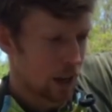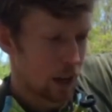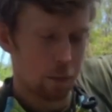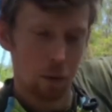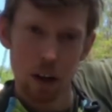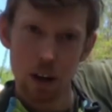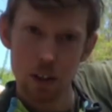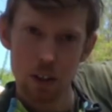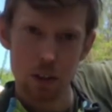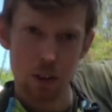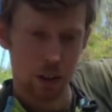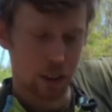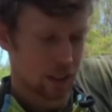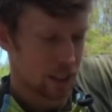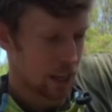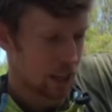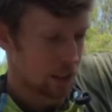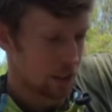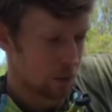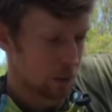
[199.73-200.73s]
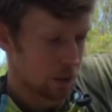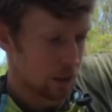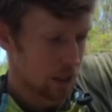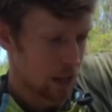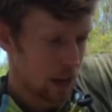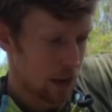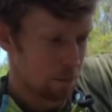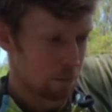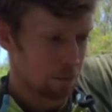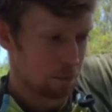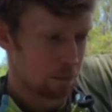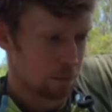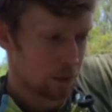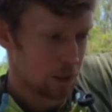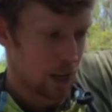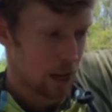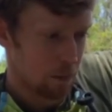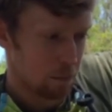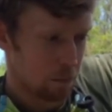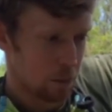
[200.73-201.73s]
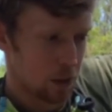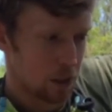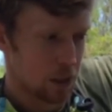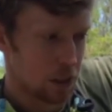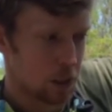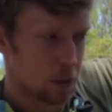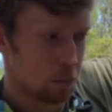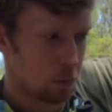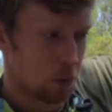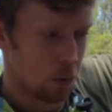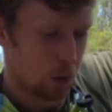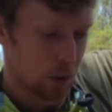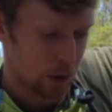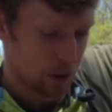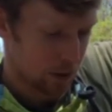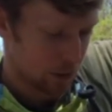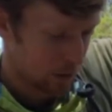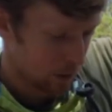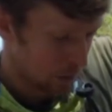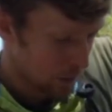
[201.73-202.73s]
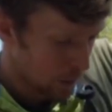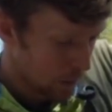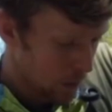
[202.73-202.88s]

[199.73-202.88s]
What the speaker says: I'm not sure exactly what type, but it is porous.